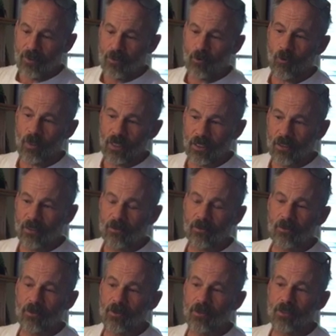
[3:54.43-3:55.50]
20
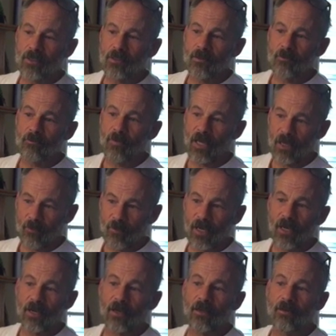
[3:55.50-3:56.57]
years
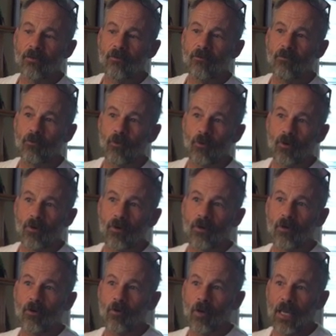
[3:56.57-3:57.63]
payback
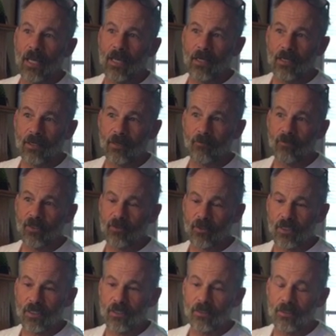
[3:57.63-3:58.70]
for creating a
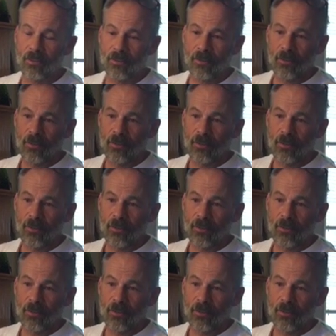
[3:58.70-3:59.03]
building